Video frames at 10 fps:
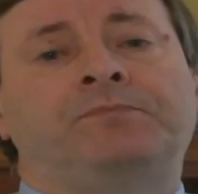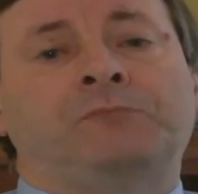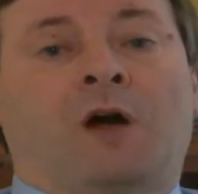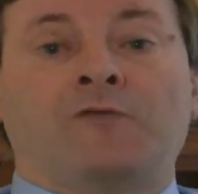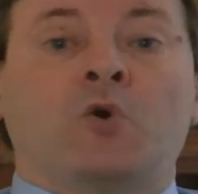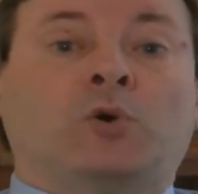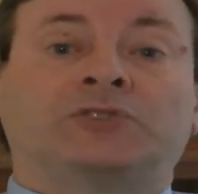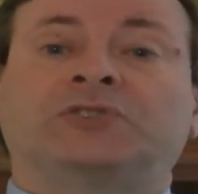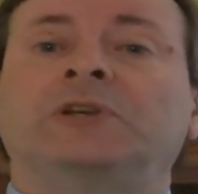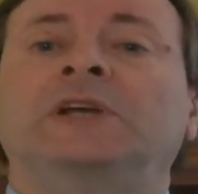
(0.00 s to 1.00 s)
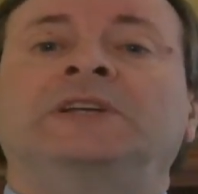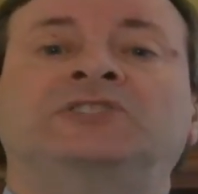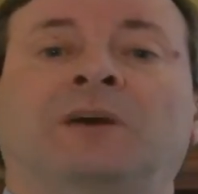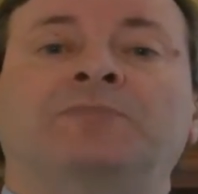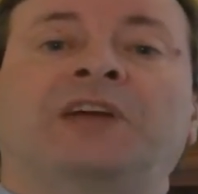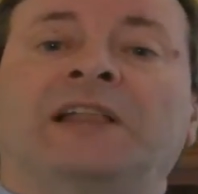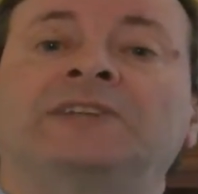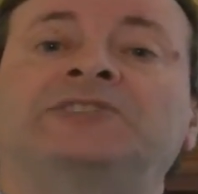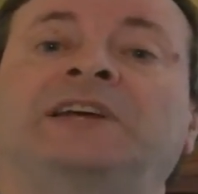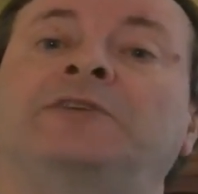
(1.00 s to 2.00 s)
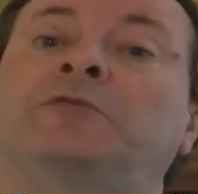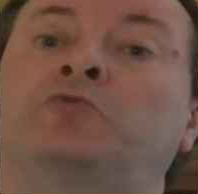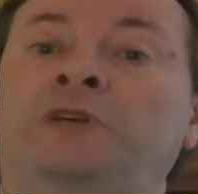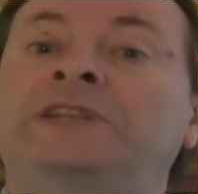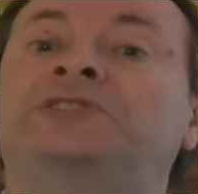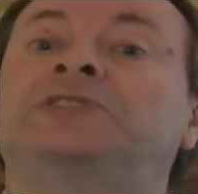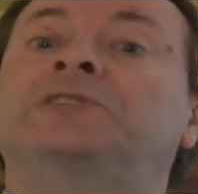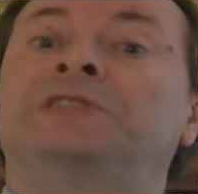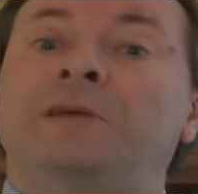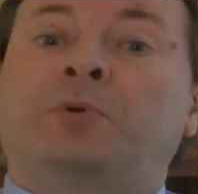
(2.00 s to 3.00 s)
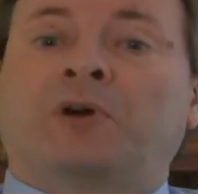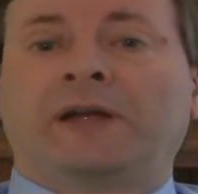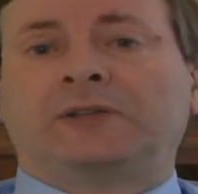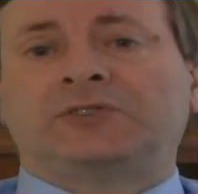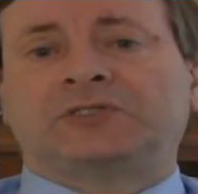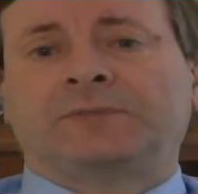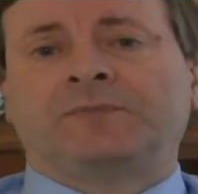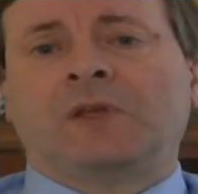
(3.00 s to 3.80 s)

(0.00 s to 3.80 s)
Now, of course, some tell us that reason liberates.